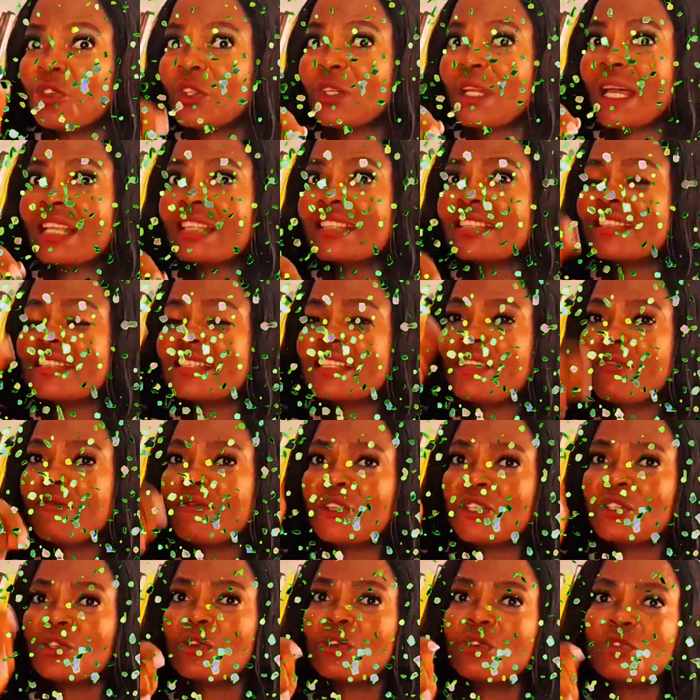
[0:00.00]
you know that the
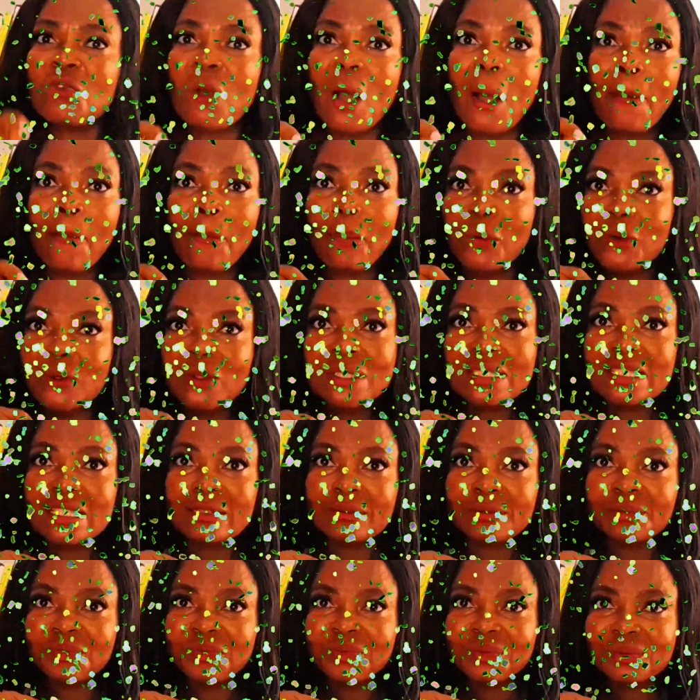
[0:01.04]
video you are
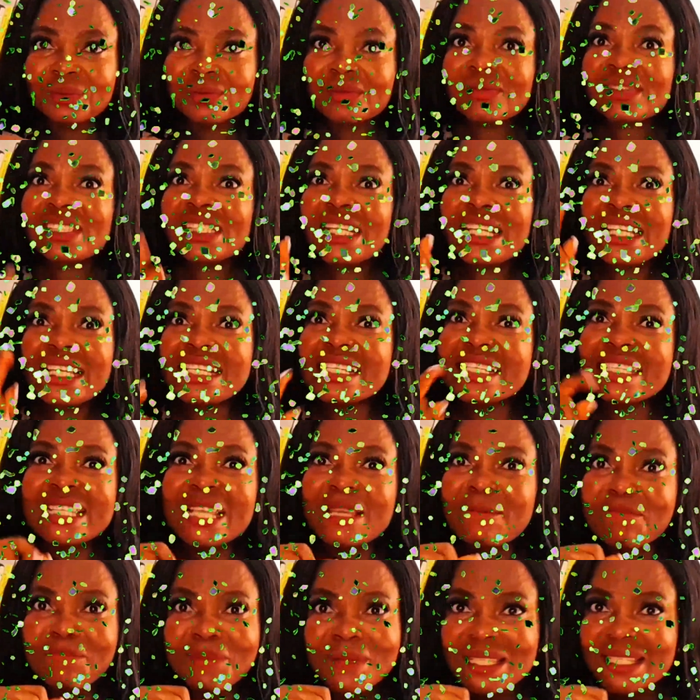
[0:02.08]
posting
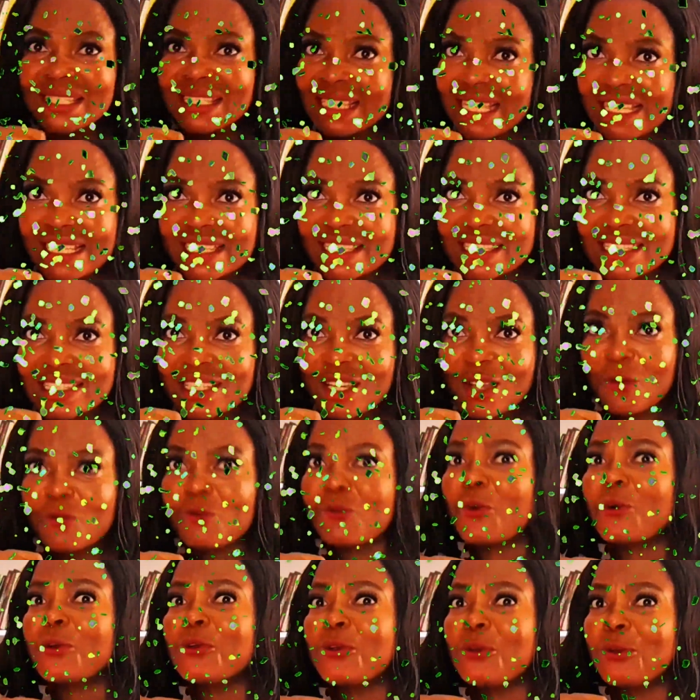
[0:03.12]
is a business
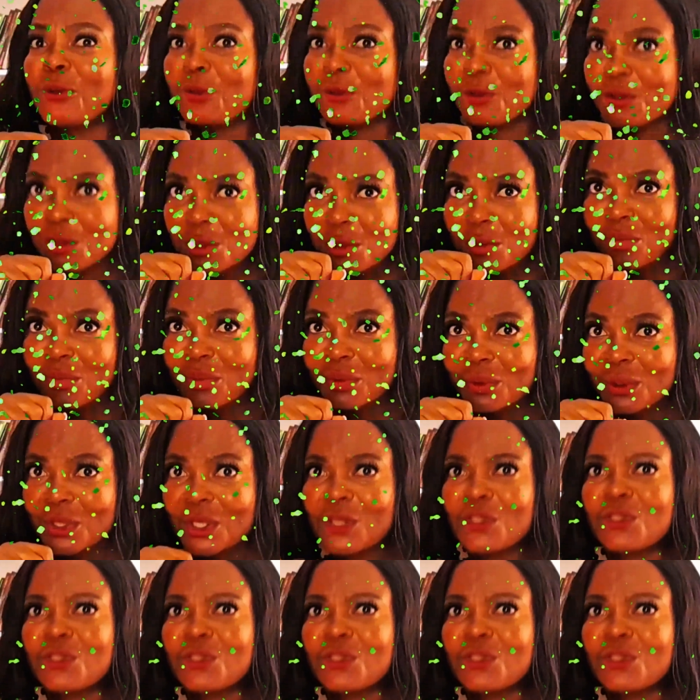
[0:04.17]
for YouTube?